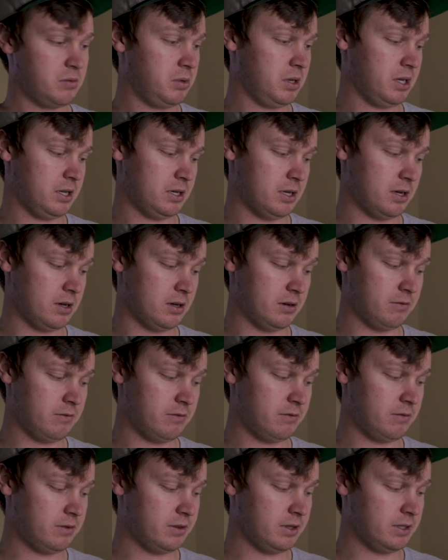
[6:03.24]
to be
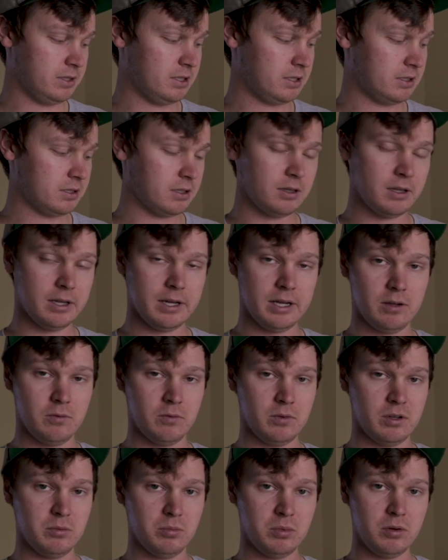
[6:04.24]
enough. This is a
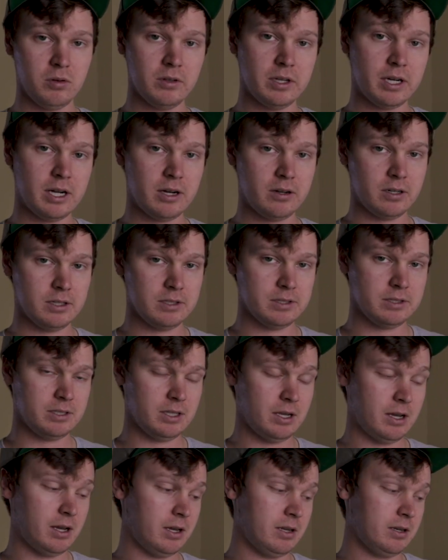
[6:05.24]
light, when you pull it out on
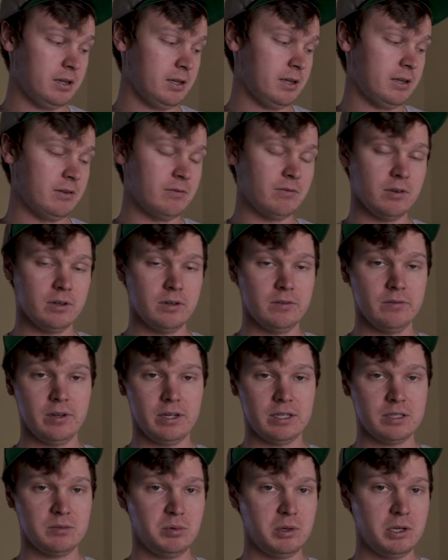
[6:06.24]
set in front of
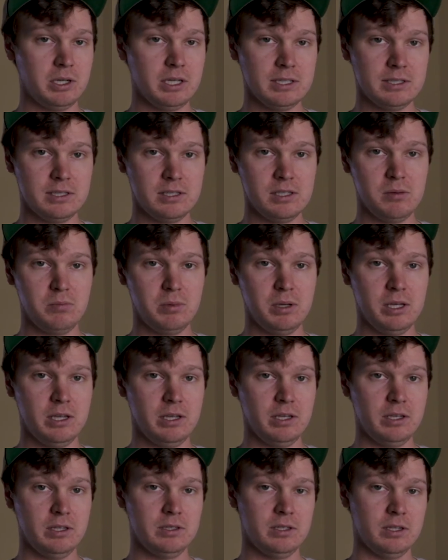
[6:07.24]
experienced
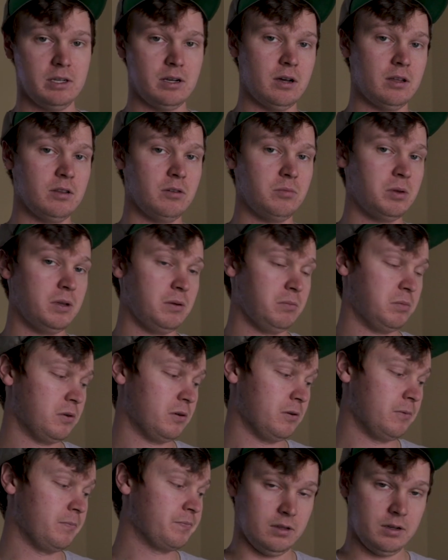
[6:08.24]
DPs and other
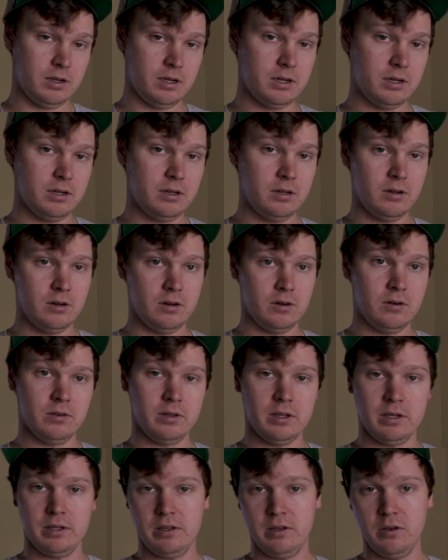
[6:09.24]
people, they're gonna
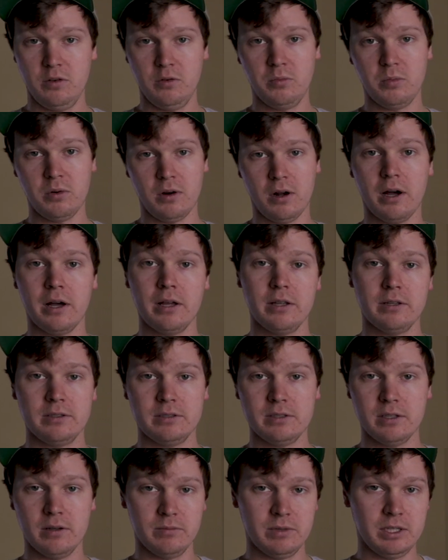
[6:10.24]
know that you brought
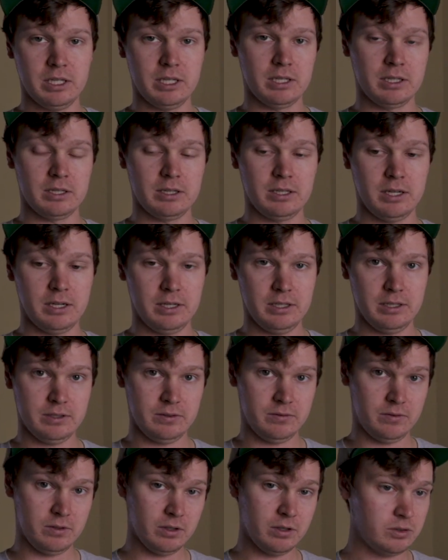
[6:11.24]
something that
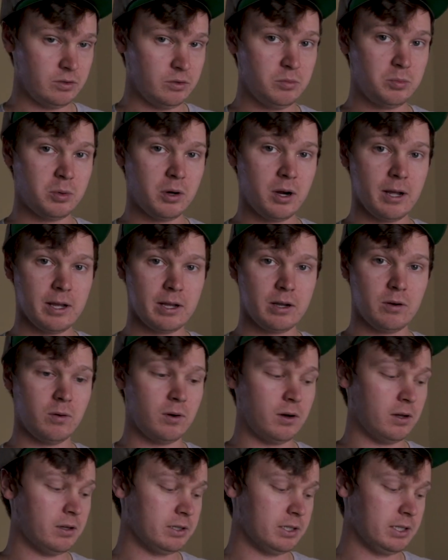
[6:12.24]
is super high
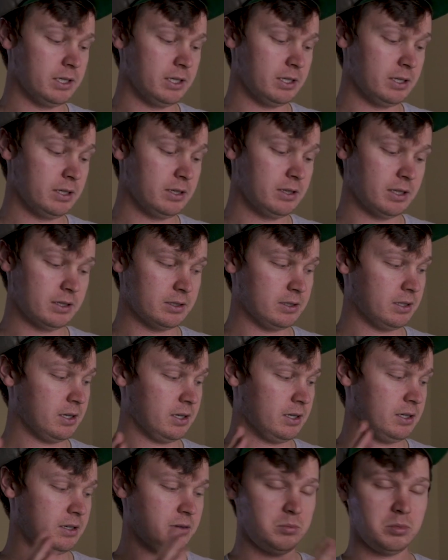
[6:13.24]
quality, that's
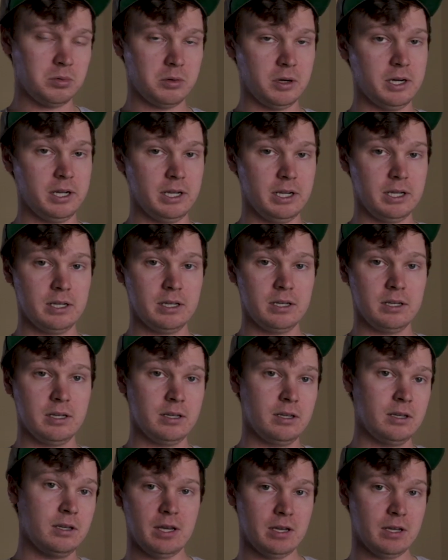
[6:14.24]
not gonna break,
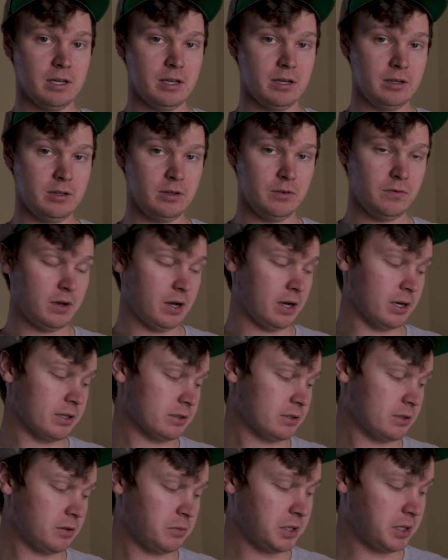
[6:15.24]
and you've
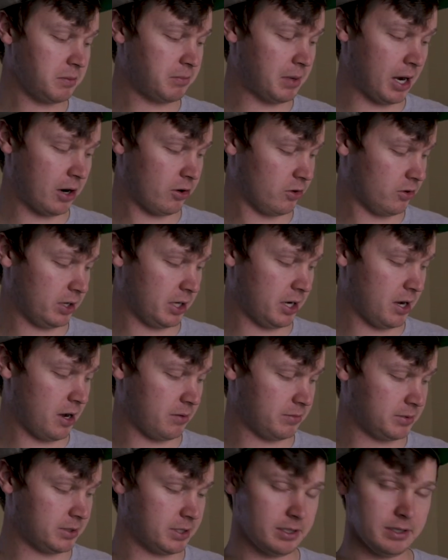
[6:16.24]
got so many powering
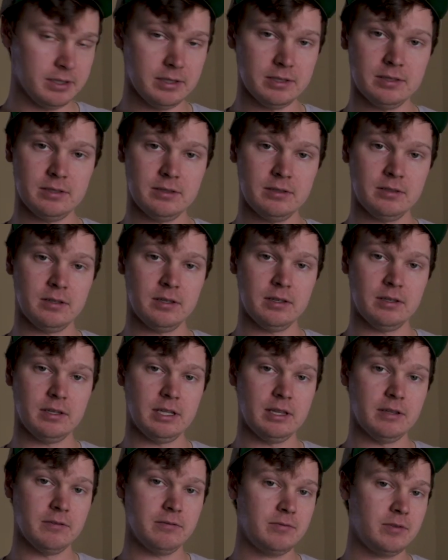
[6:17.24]
options
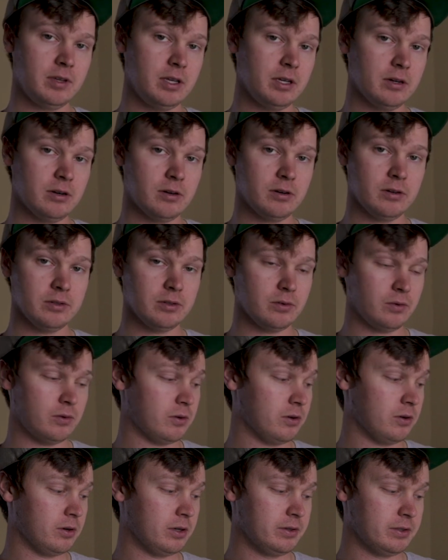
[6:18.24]
in the field
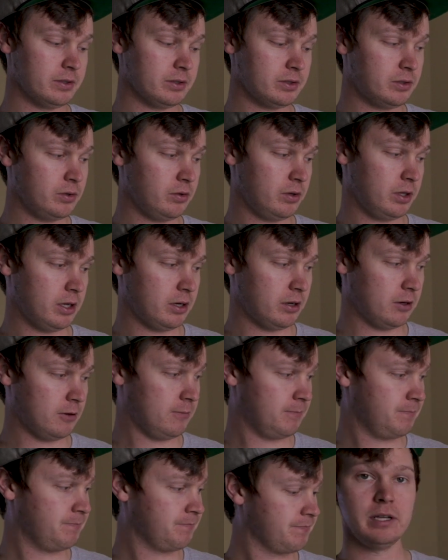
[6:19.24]
or in the
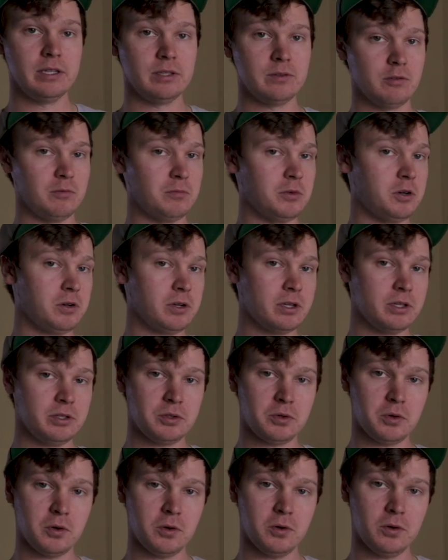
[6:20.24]
studio. It's remote
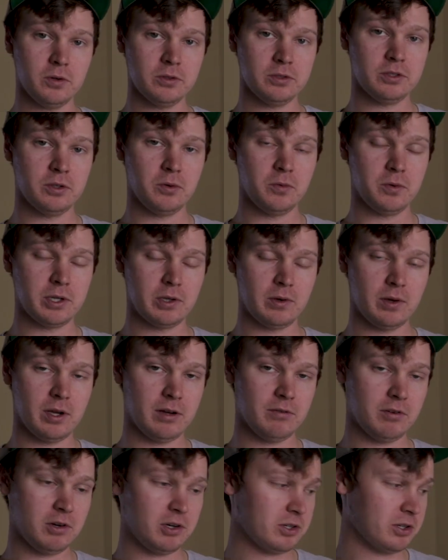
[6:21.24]
controlled, so when you
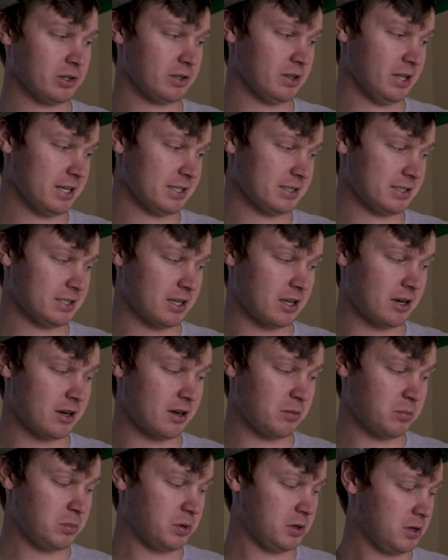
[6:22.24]
have all your lights set
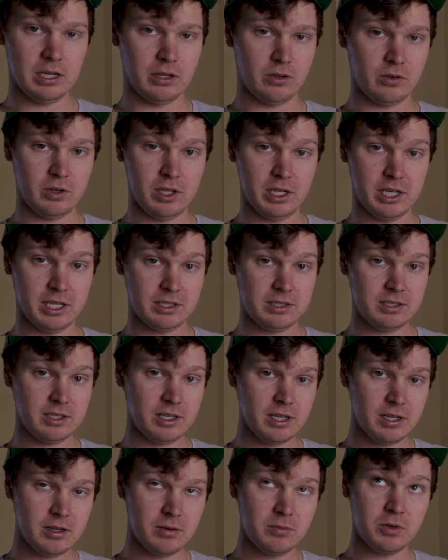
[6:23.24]
up and you need it
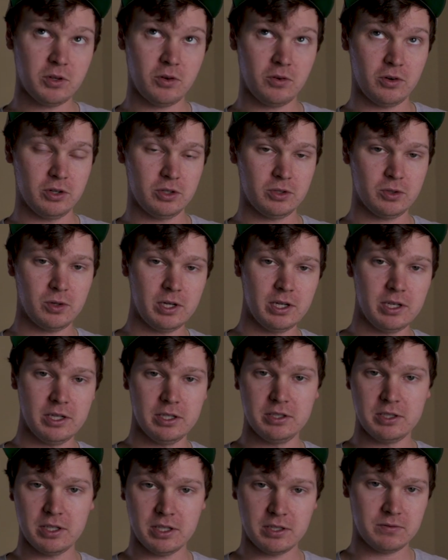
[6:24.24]
dimmed or you're trying to
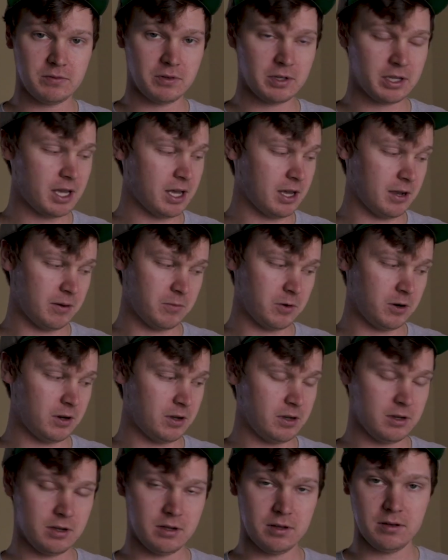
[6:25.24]
adjust for
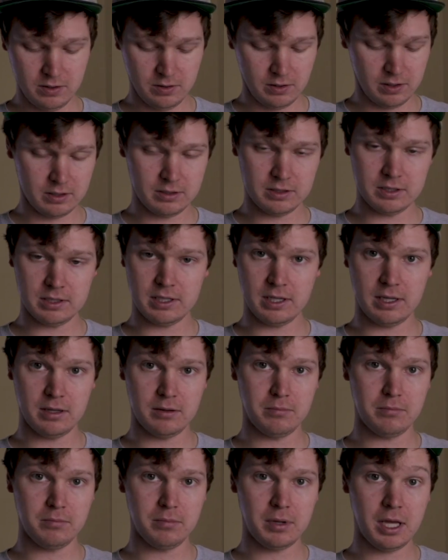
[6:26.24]
camera, you can just
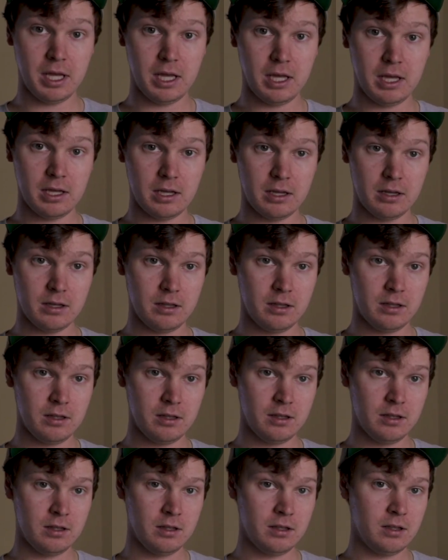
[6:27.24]
hit bang
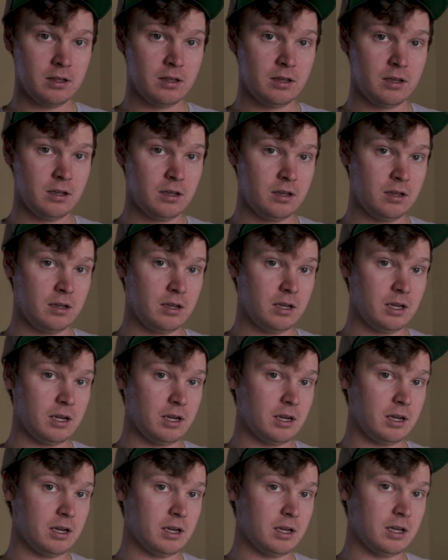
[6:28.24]

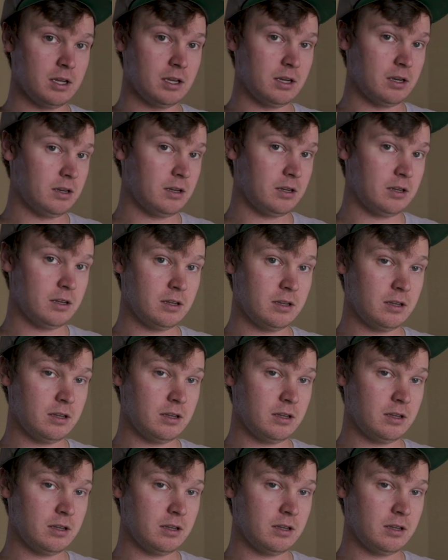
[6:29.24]
and